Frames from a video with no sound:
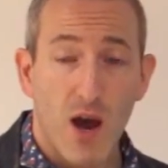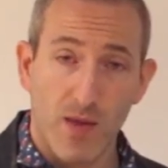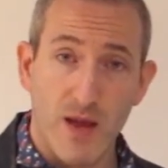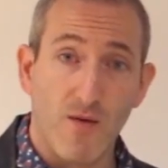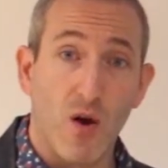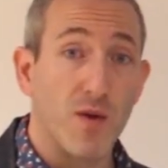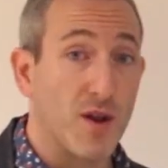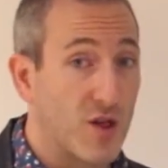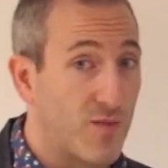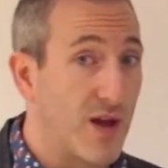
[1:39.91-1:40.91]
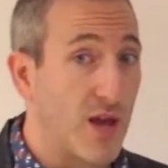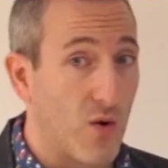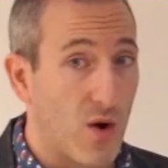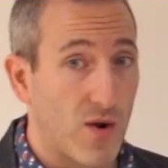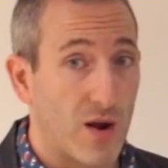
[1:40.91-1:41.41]
and then you've got the display
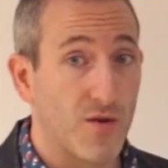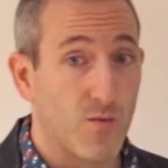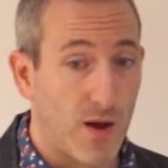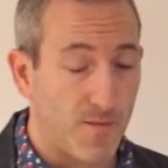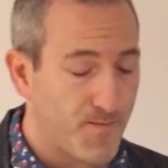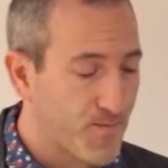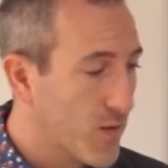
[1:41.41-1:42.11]
URL as well.